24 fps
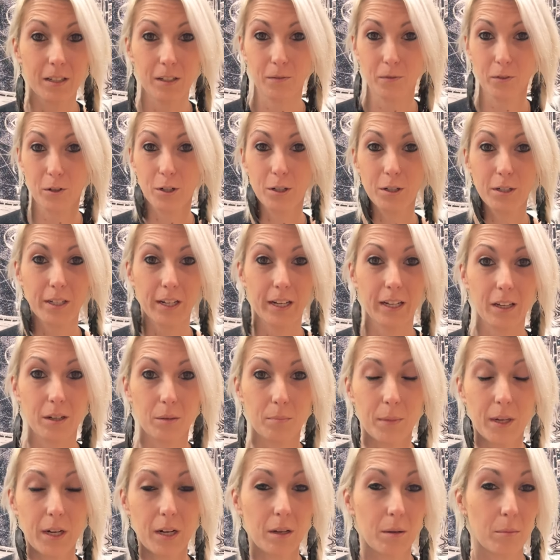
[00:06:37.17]
if you're a psychic
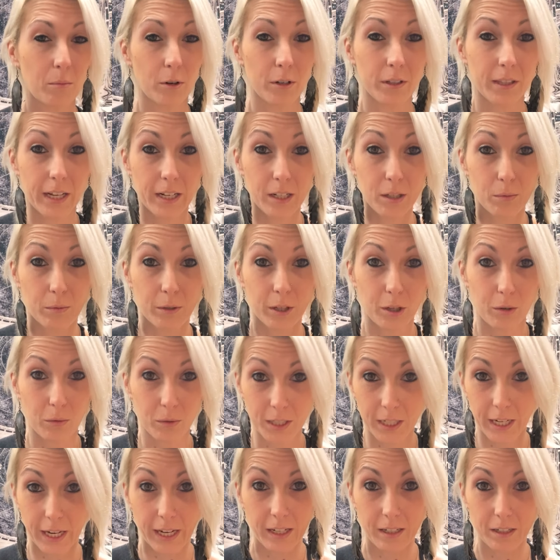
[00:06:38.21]
medium, or that's what you
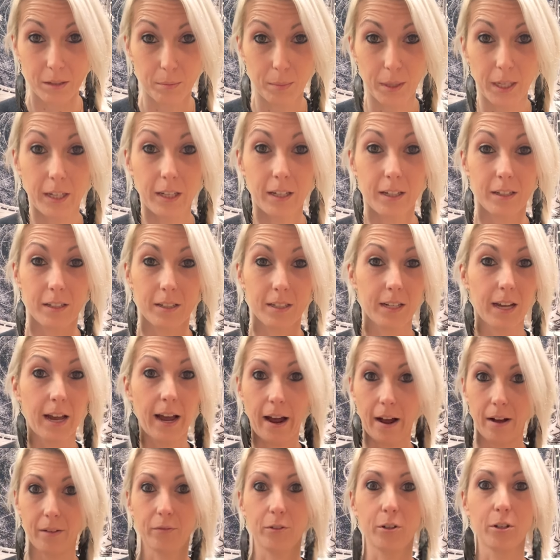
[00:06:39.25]
attain to be, is
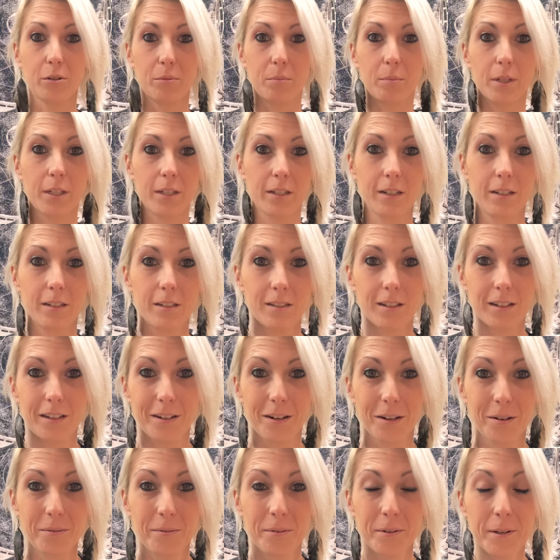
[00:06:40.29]
have your own business, you
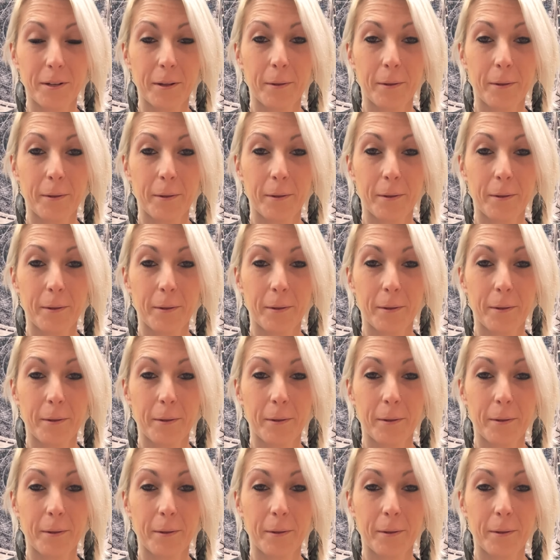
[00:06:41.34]
know,